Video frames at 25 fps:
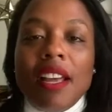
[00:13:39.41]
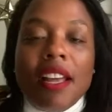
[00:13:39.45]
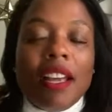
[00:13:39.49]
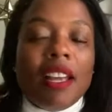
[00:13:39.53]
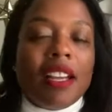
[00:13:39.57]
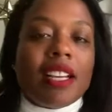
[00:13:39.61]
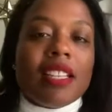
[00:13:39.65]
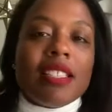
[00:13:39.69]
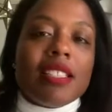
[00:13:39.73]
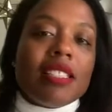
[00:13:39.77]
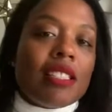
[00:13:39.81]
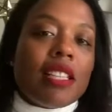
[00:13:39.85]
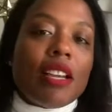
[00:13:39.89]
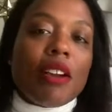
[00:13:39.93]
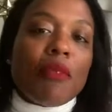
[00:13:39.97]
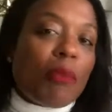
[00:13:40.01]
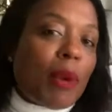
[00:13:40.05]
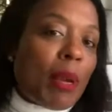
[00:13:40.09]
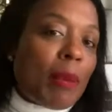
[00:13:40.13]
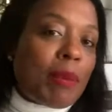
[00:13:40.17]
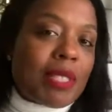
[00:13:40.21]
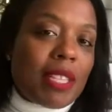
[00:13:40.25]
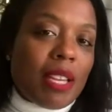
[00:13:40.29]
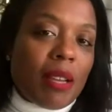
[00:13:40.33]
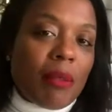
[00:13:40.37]
because their
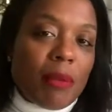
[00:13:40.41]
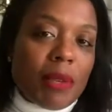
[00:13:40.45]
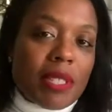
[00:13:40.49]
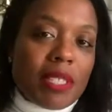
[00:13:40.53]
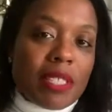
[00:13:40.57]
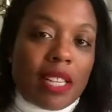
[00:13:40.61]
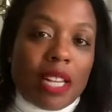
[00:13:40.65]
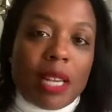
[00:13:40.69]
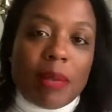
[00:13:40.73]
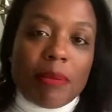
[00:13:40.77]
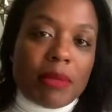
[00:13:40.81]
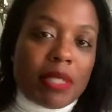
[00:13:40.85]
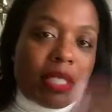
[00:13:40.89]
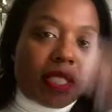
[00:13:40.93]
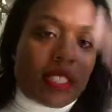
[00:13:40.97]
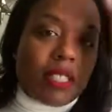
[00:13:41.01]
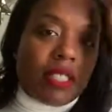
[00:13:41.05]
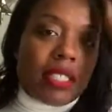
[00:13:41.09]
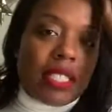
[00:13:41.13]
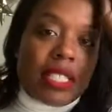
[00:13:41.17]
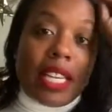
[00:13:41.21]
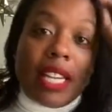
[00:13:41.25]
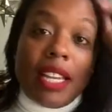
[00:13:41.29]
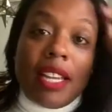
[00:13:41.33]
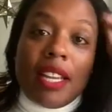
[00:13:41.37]
website wasn't up to
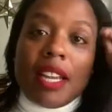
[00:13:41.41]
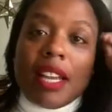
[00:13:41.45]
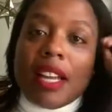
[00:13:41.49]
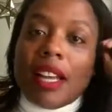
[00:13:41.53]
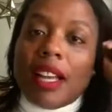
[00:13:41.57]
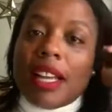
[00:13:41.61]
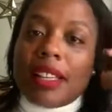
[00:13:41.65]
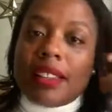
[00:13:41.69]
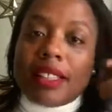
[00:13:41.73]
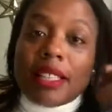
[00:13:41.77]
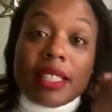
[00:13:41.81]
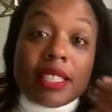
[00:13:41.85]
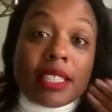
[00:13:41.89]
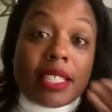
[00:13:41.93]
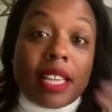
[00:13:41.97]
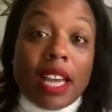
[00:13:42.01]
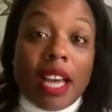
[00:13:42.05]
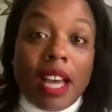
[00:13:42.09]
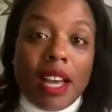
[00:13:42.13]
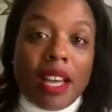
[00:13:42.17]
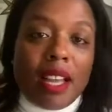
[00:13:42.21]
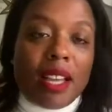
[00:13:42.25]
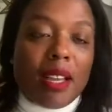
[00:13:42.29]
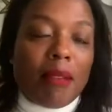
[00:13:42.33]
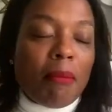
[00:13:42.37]
date at the
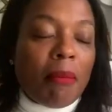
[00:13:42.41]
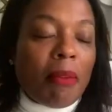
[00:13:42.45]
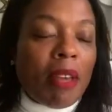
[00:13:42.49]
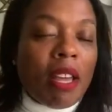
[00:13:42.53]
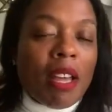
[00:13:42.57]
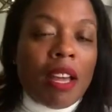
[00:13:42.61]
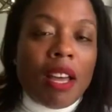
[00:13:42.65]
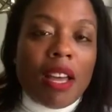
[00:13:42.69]
time.